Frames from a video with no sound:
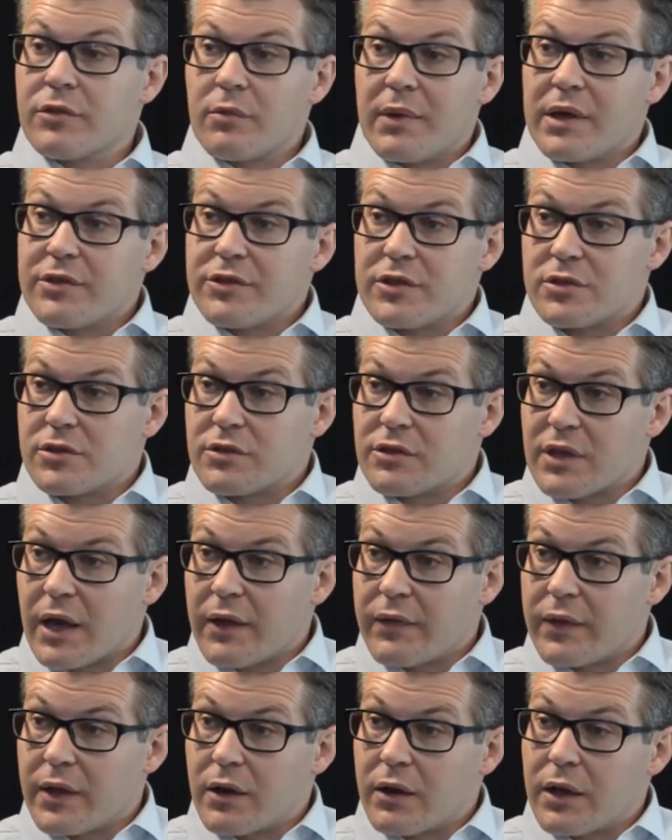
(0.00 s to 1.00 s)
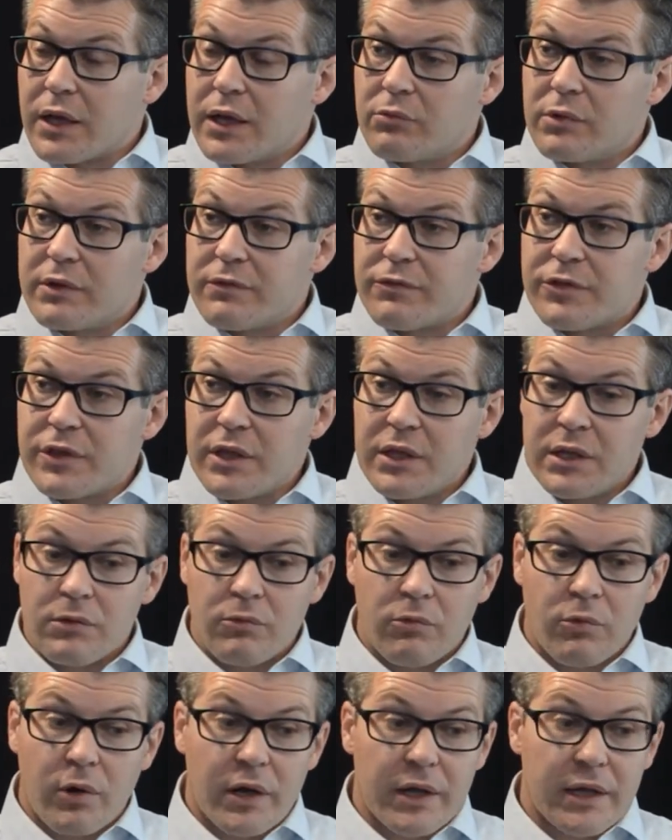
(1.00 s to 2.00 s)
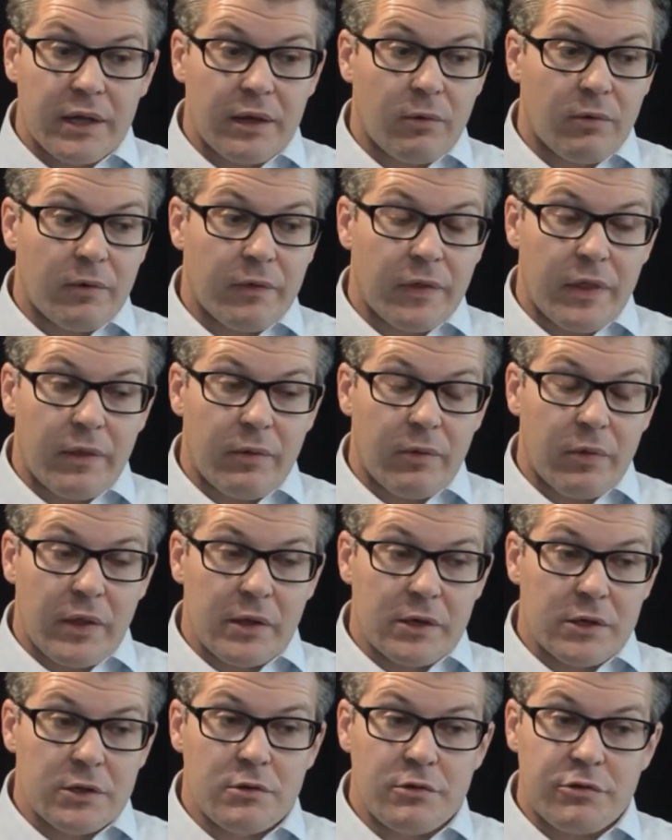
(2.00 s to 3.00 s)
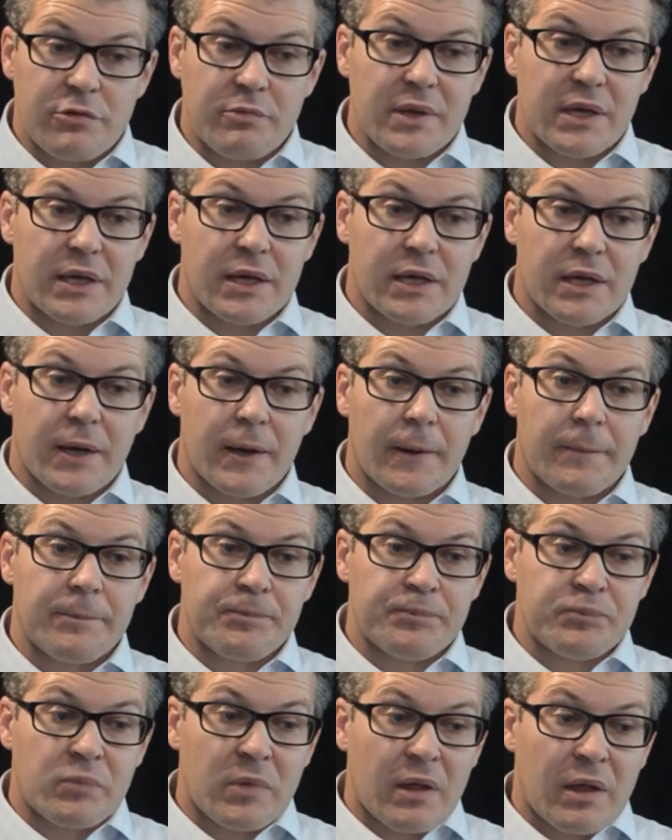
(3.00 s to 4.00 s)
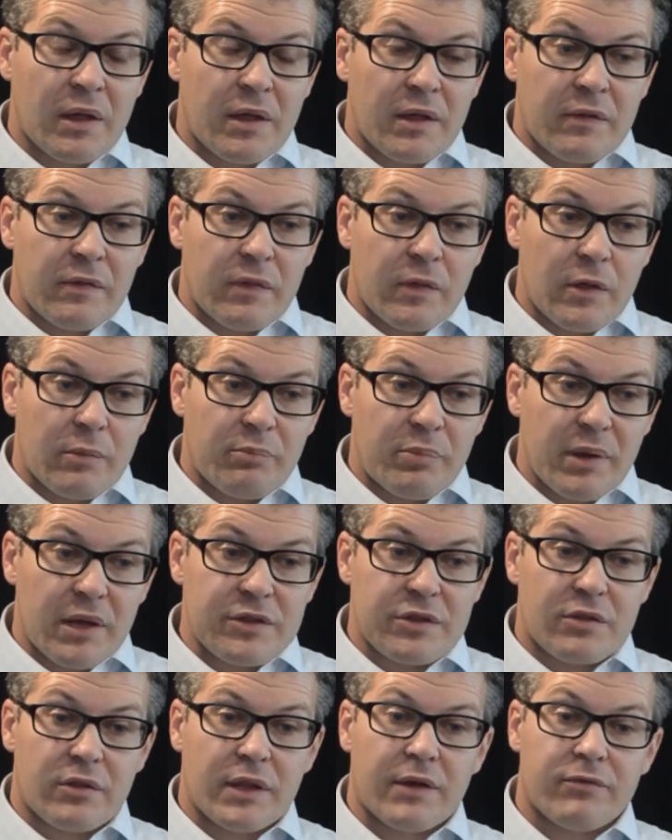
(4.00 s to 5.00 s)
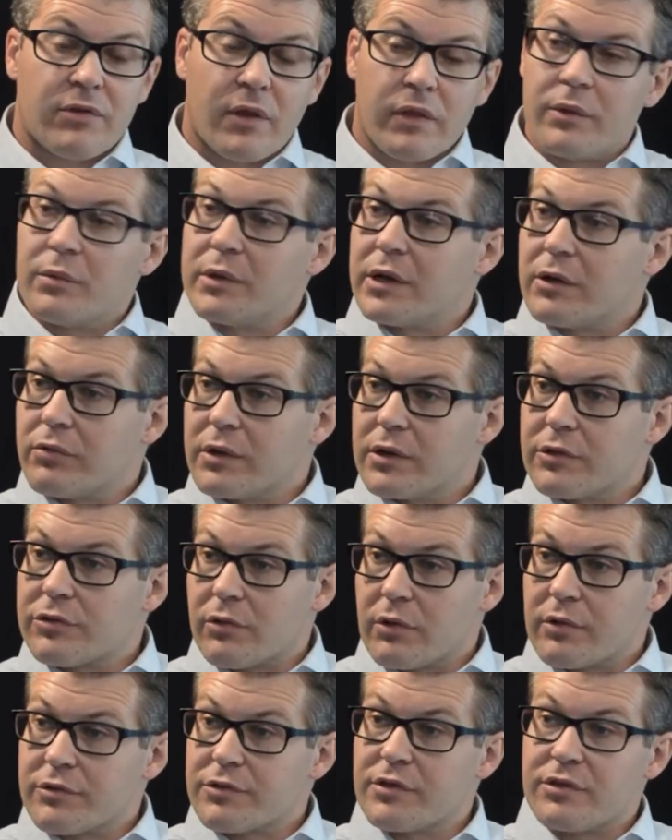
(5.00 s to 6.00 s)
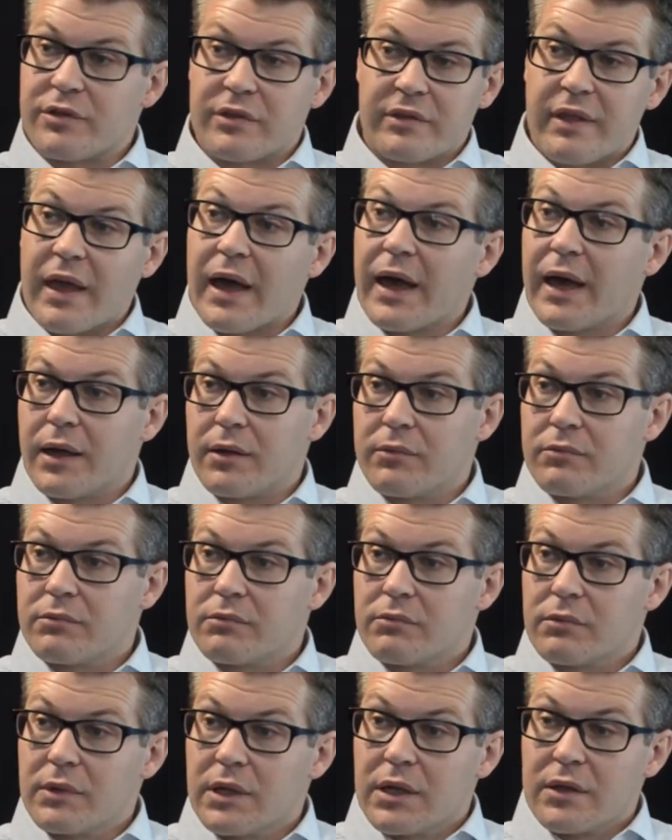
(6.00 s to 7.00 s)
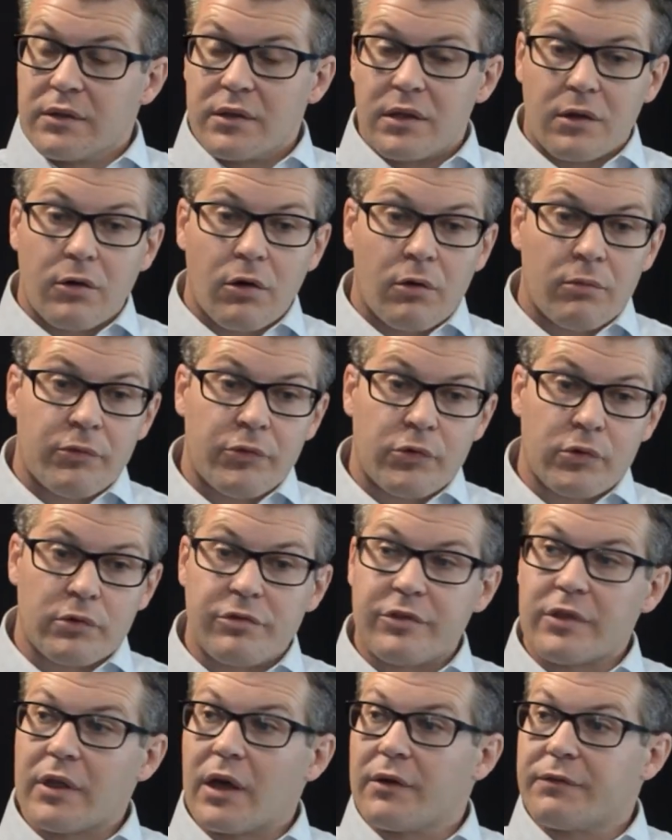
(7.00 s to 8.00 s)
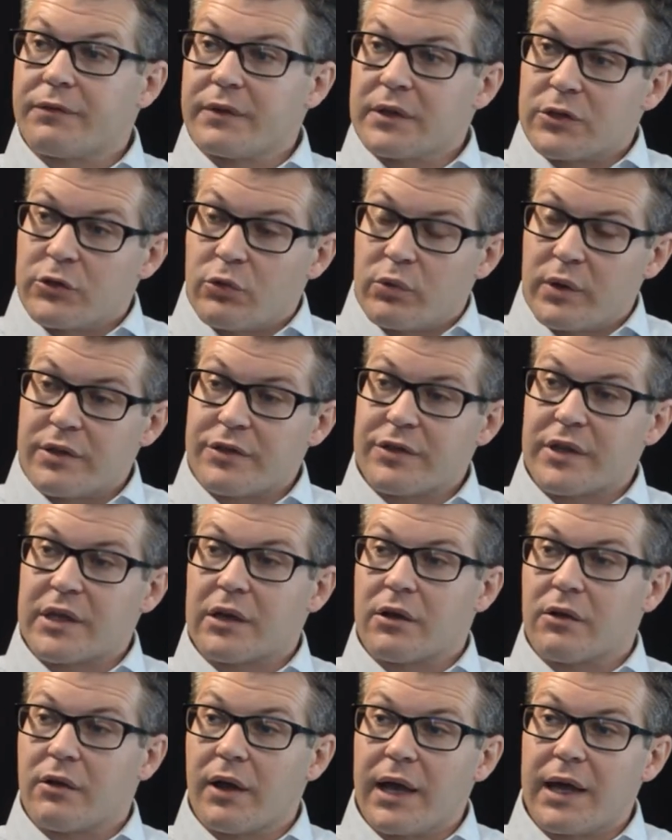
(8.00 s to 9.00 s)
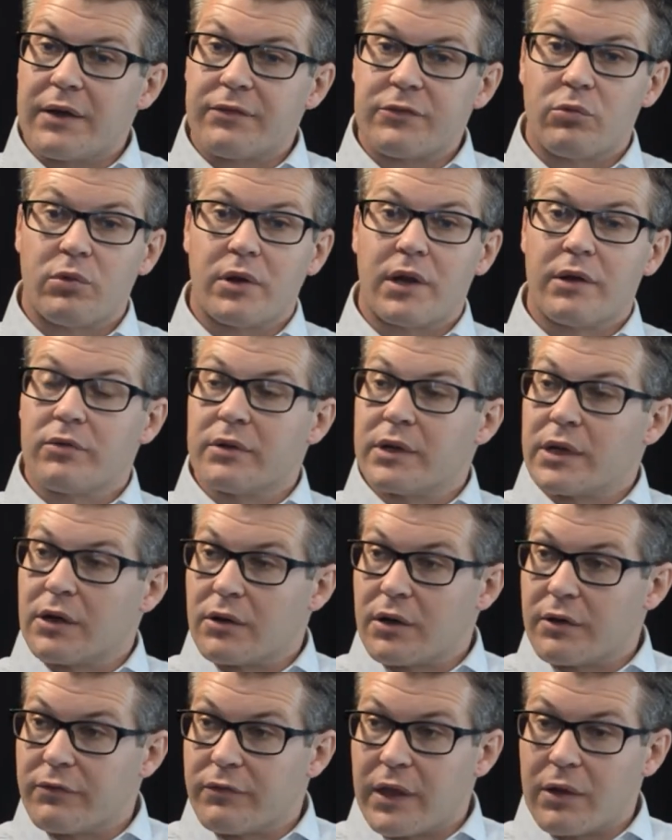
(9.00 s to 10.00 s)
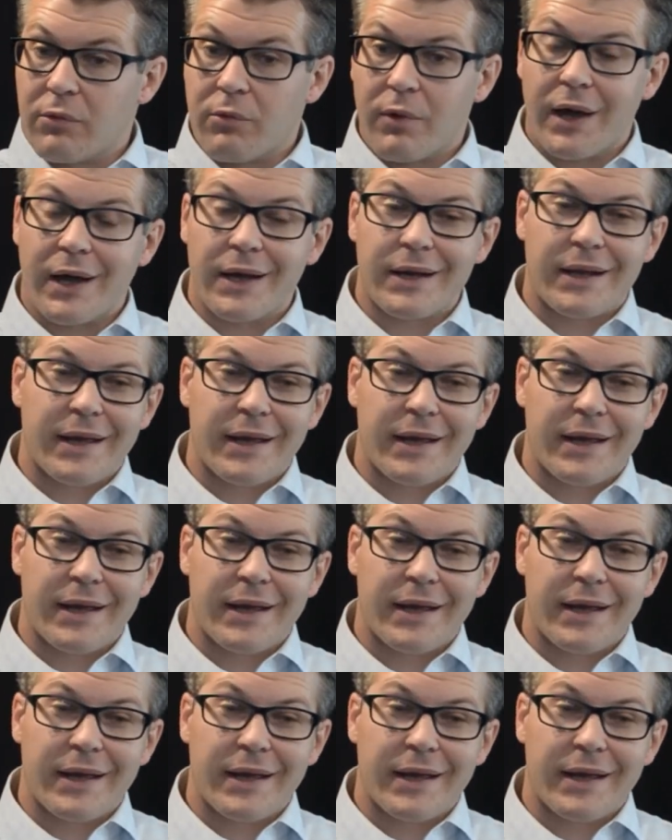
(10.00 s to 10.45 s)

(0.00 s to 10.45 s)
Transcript: of messages on there, and we've seen what the news media, they basically have unlimited resources and time to comb through stuff and twist and craft whatever narrative they want.